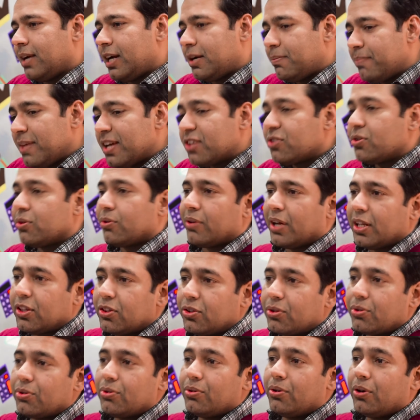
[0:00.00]
it makes you run
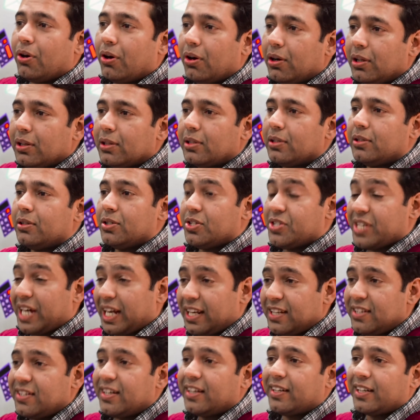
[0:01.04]
through all the
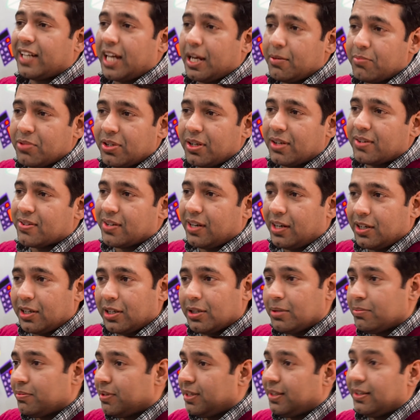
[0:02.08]
challenging times in the
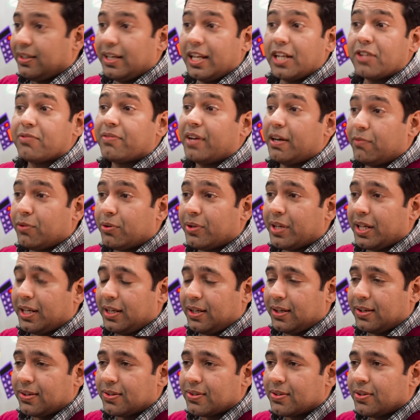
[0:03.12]
startup in the next 5 to 10
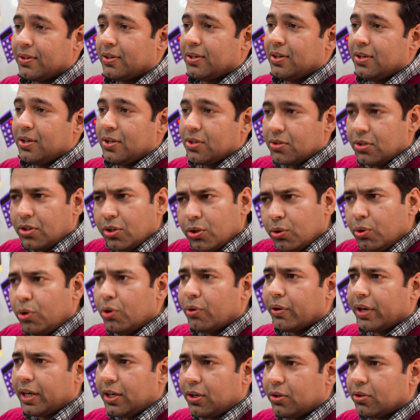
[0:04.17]
years. So do
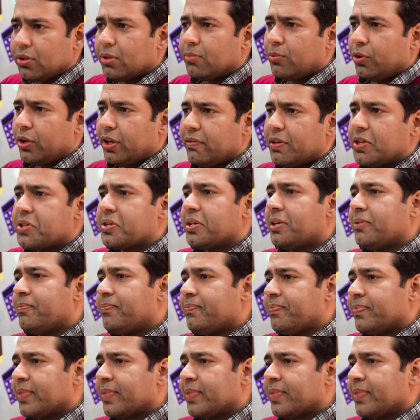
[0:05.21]
look into the motivation.